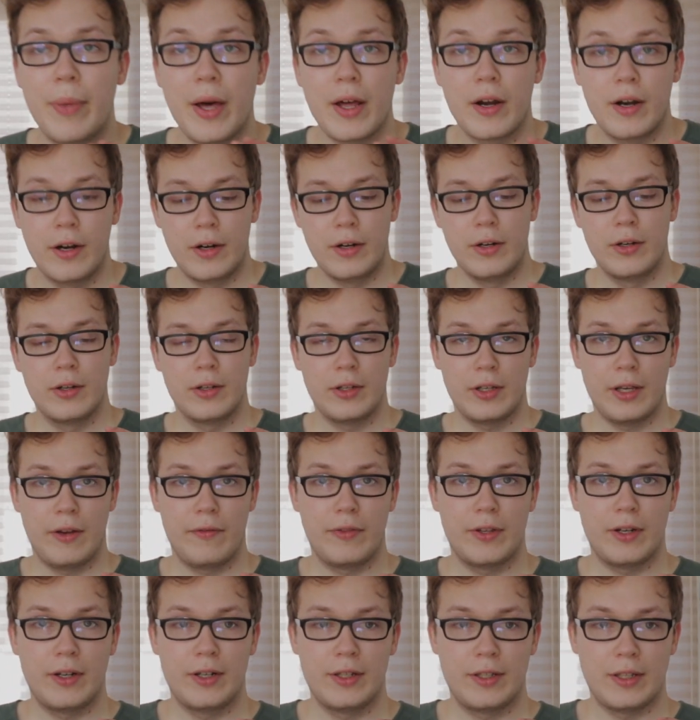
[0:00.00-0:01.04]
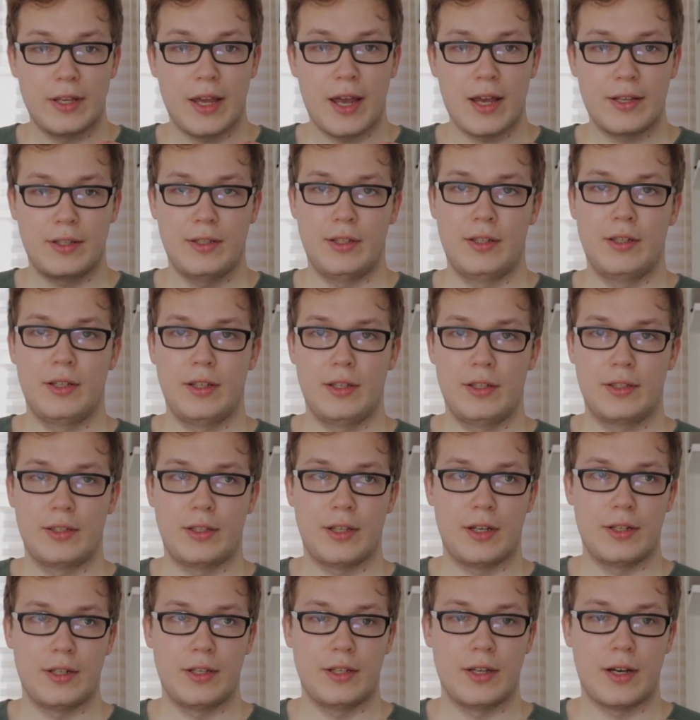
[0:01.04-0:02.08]
better if there's acid
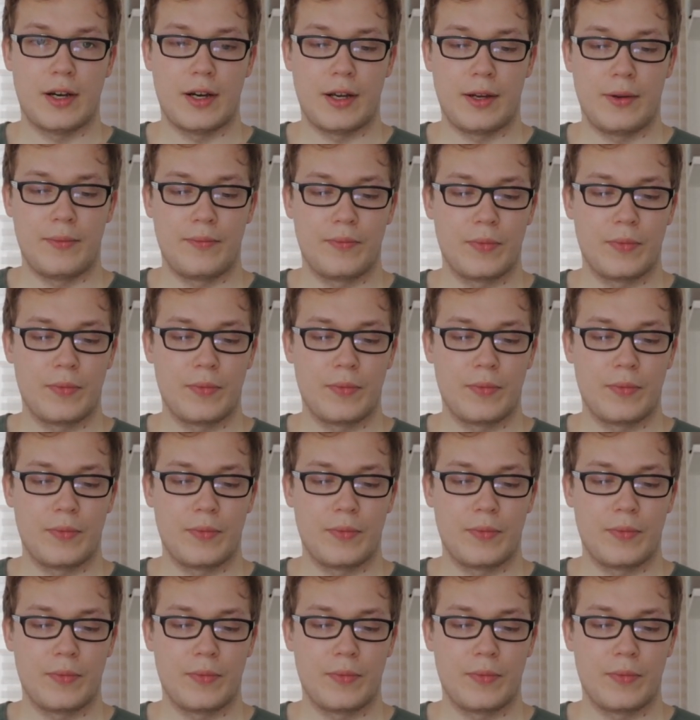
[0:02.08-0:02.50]
inside the dye.